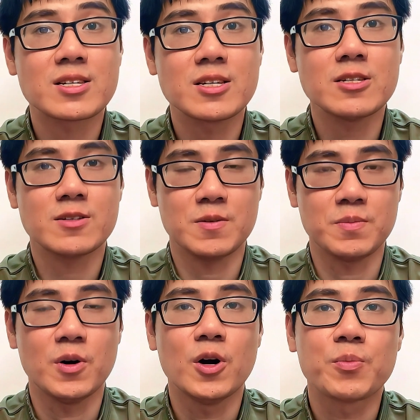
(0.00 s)

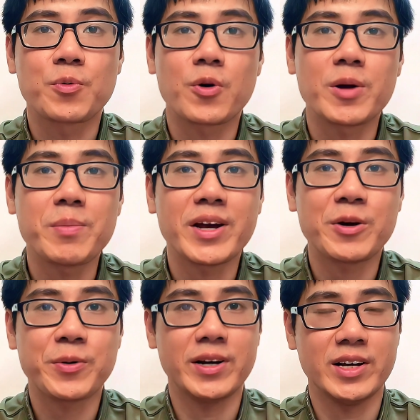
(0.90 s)
system
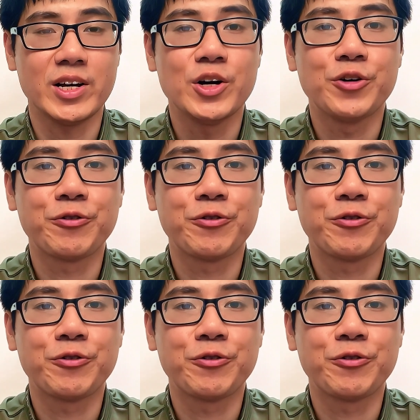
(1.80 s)
primarily